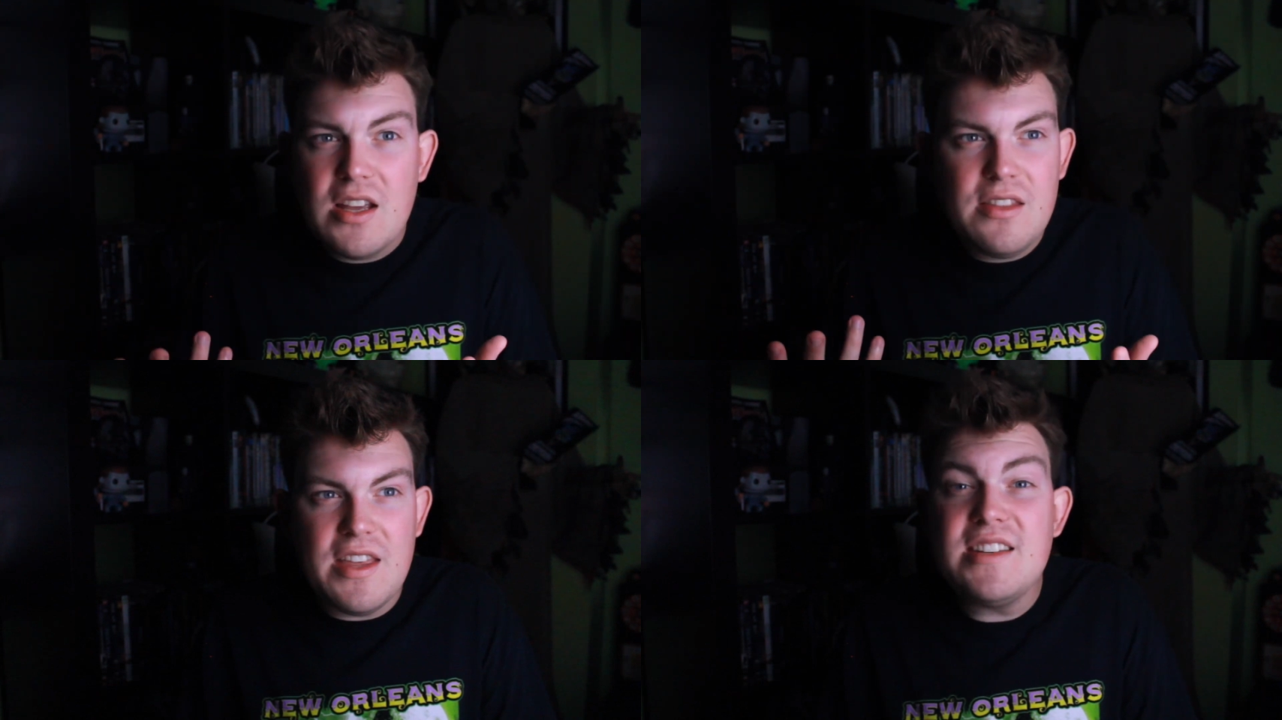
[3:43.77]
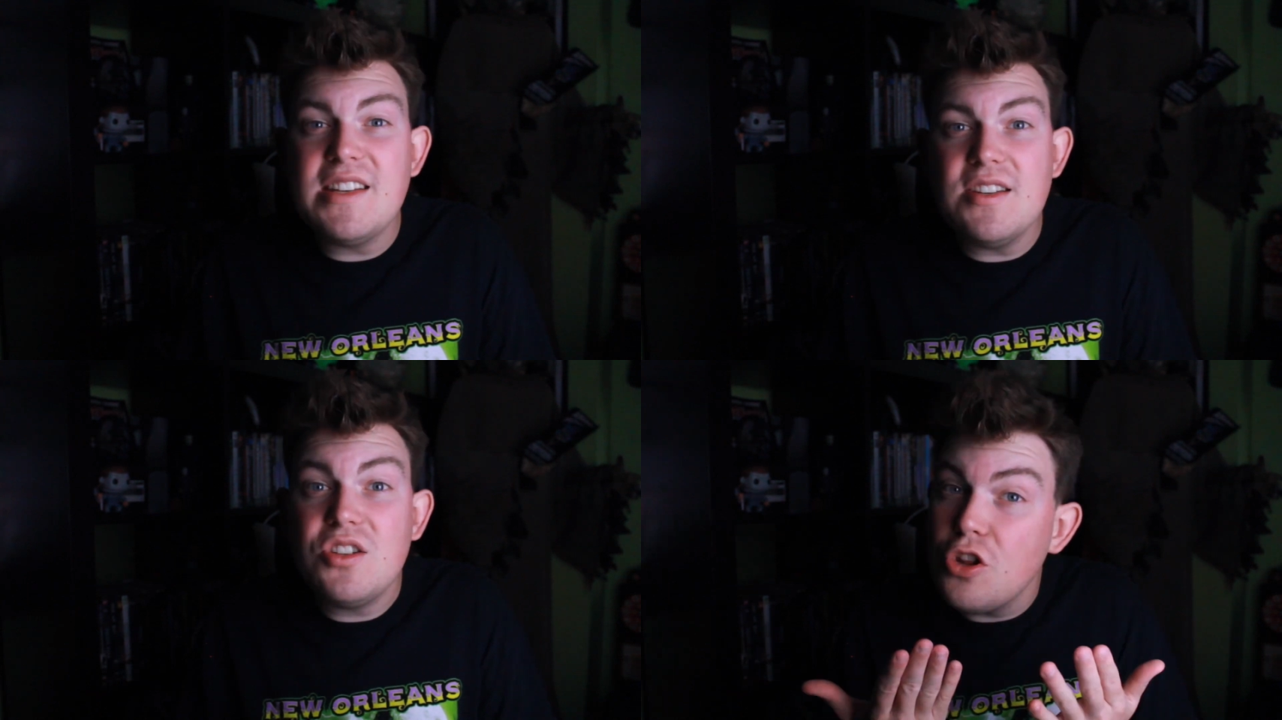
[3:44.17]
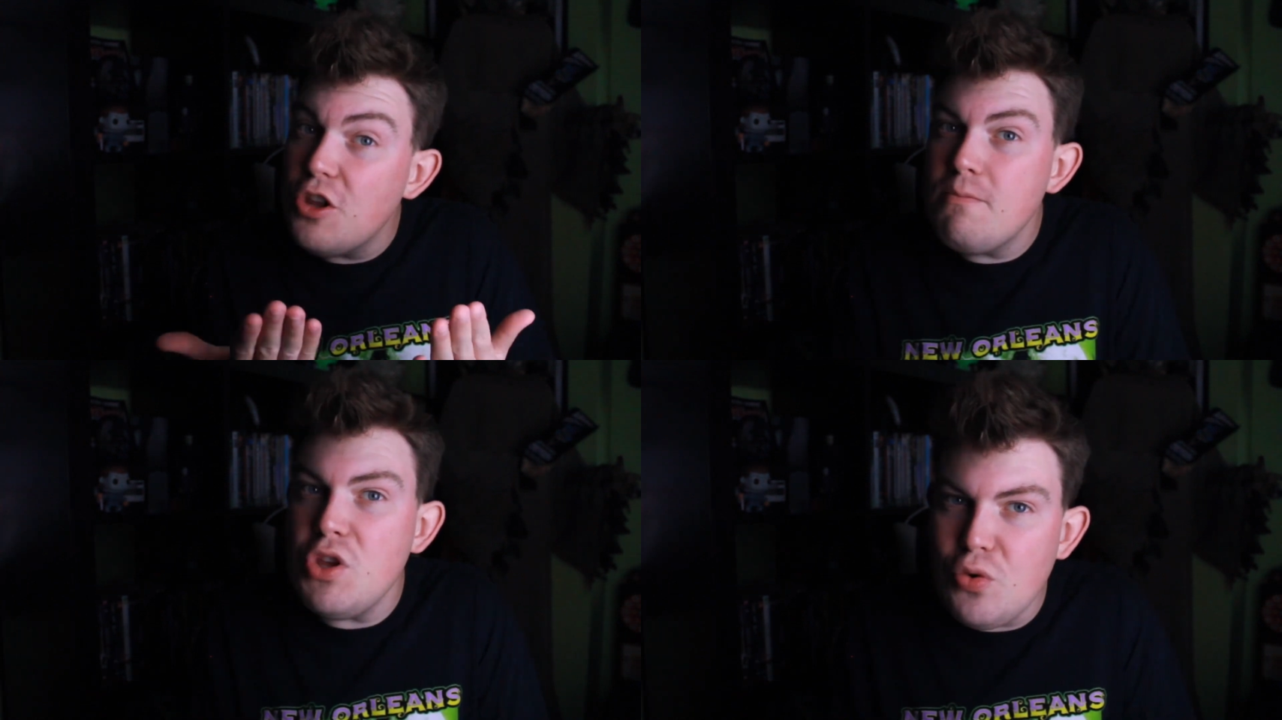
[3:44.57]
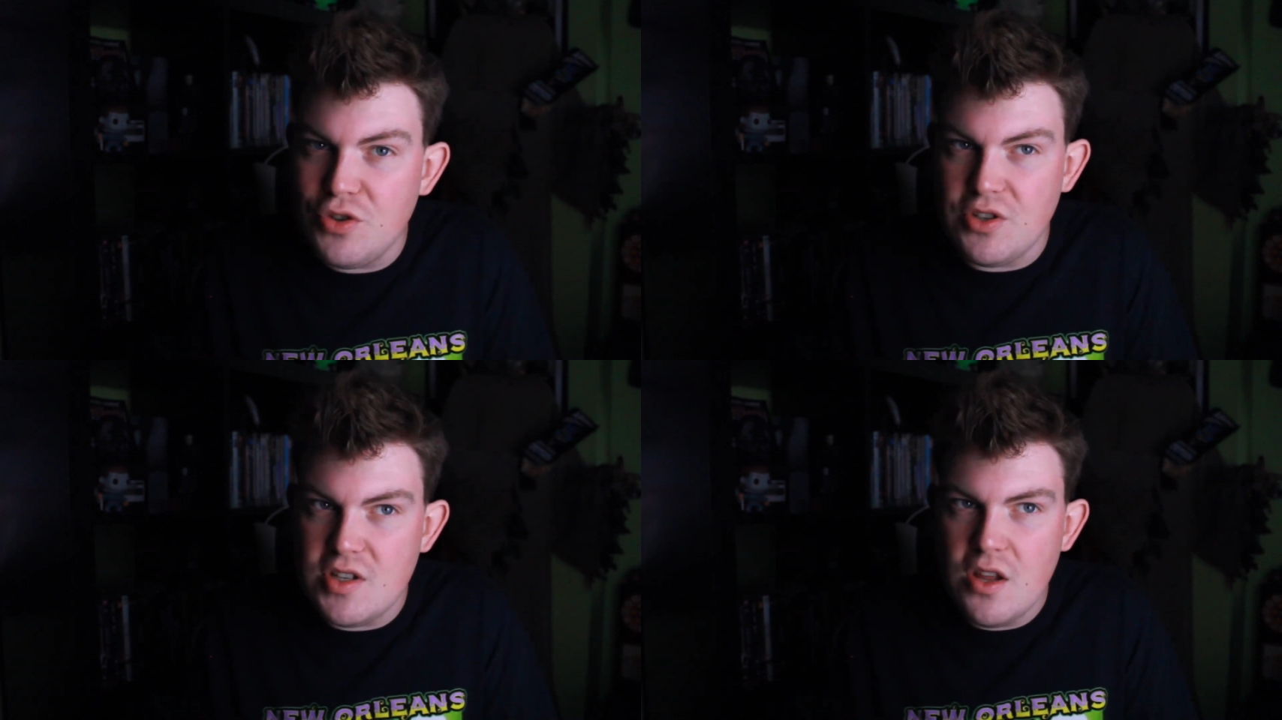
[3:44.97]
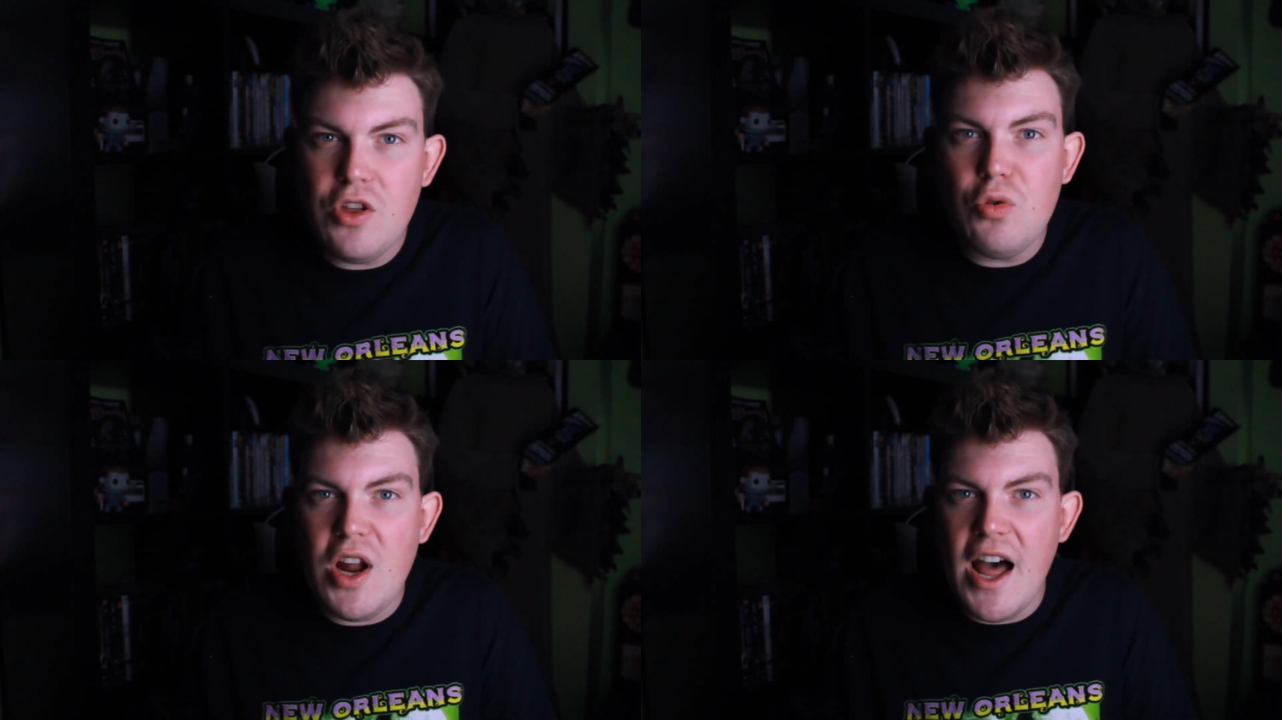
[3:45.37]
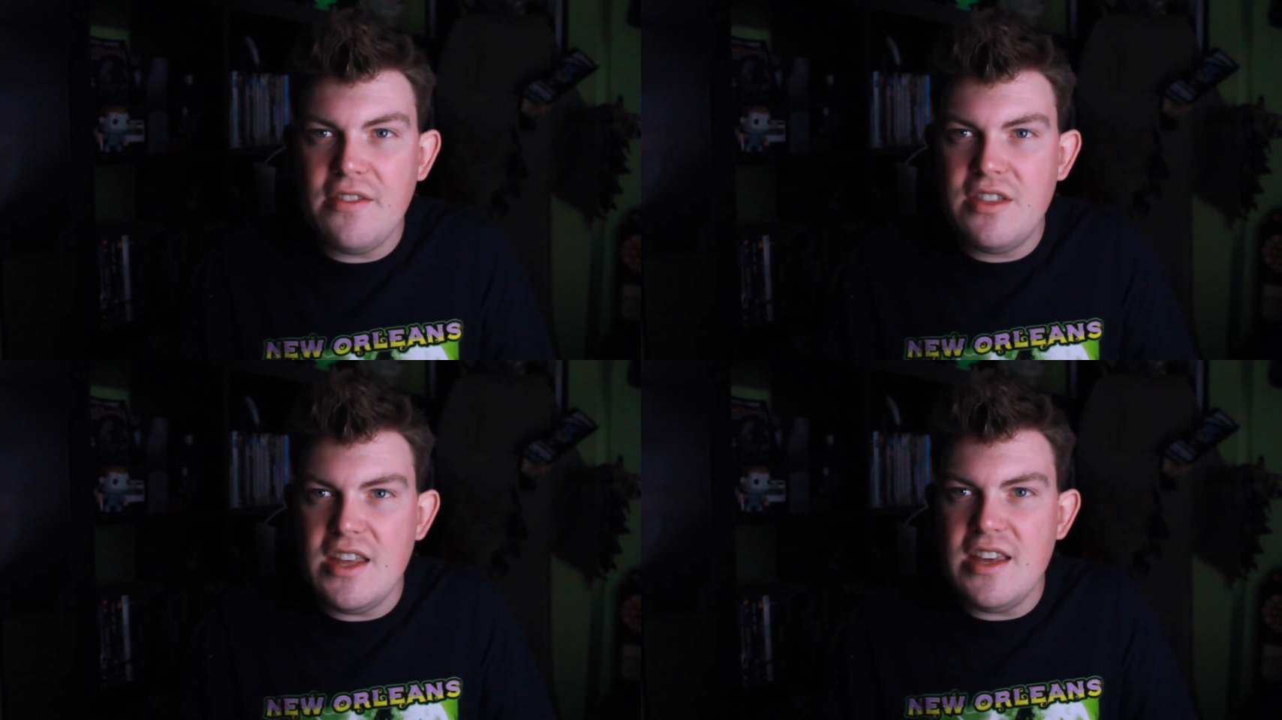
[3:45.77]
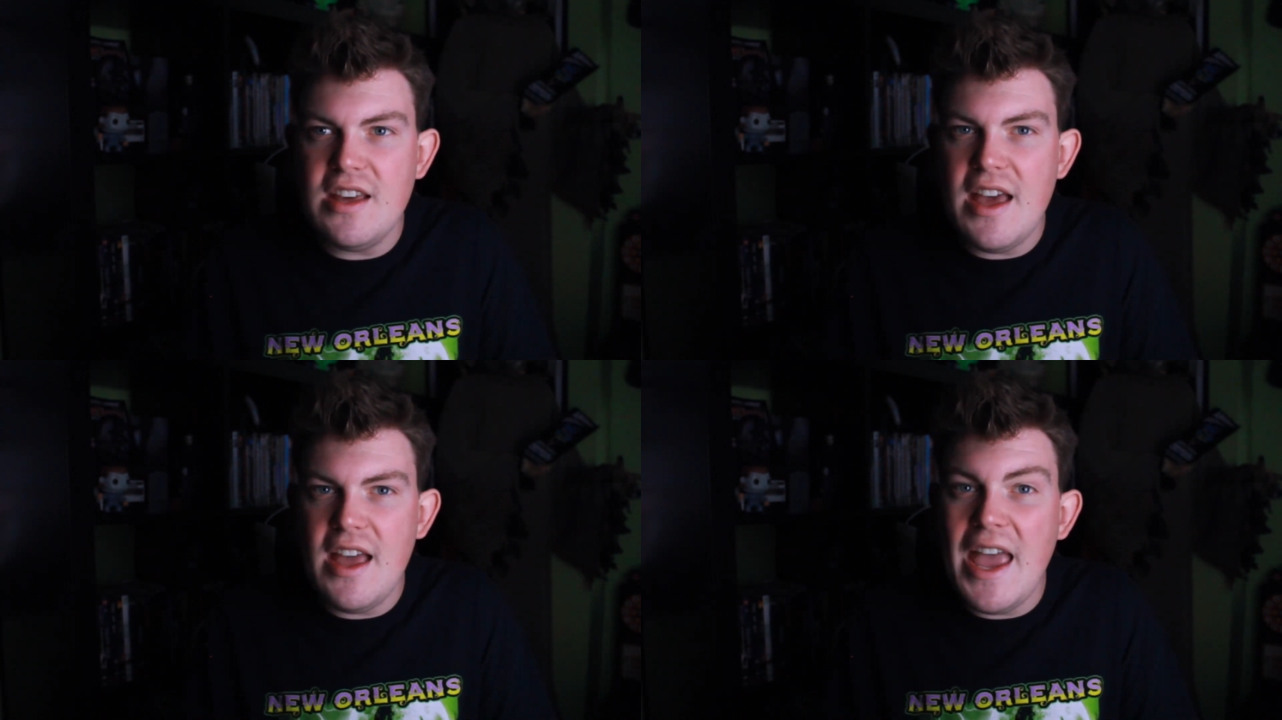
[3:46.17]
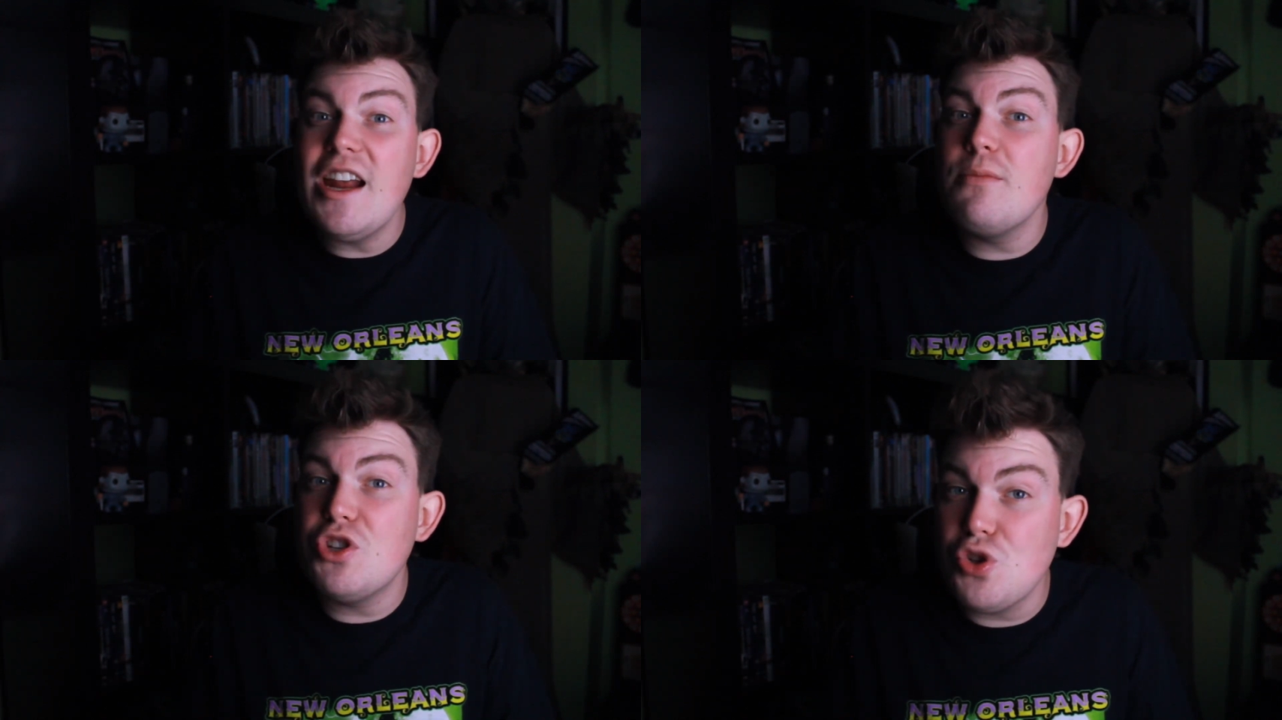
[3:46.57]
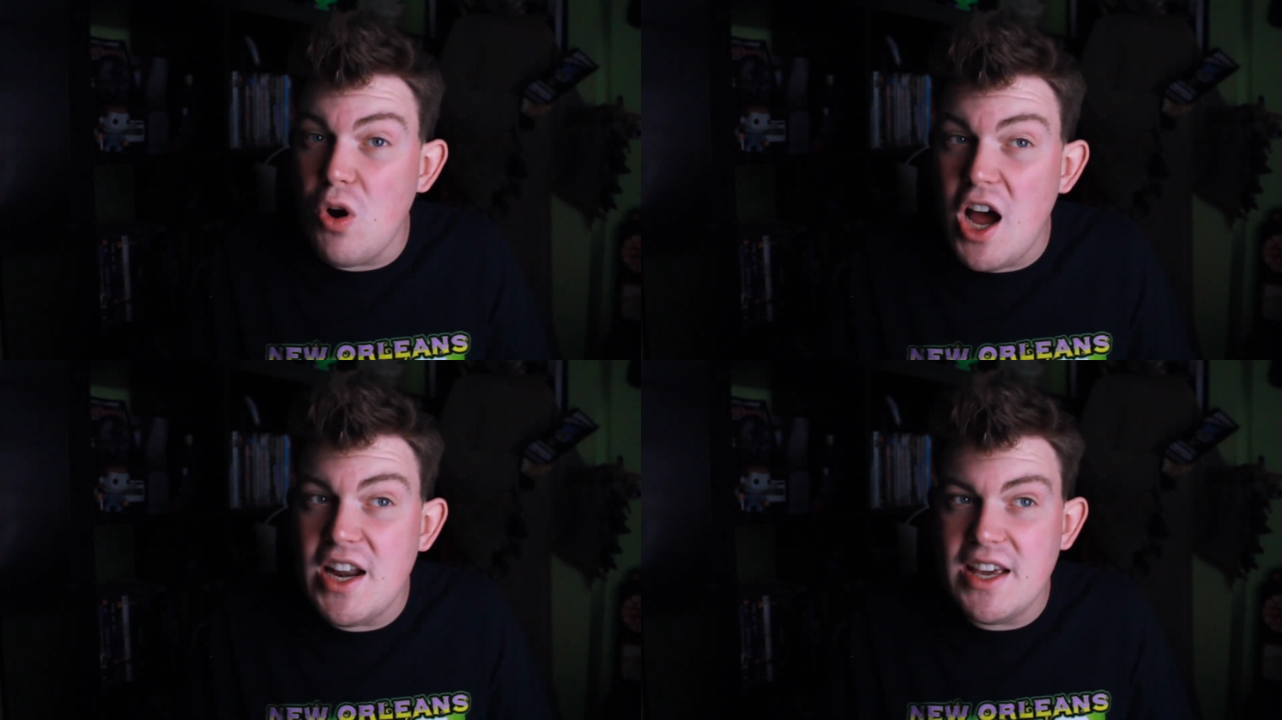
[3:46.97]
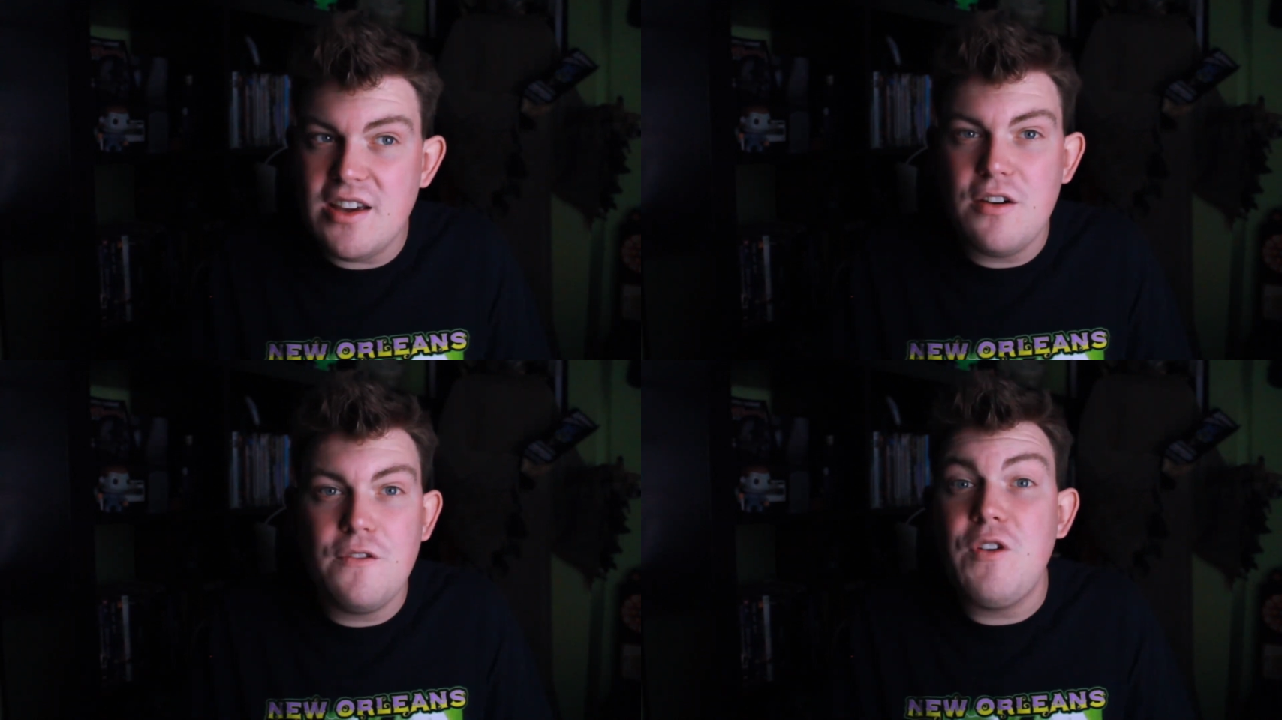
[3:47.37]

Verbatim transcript: This is the Mutant, though not the animatronic,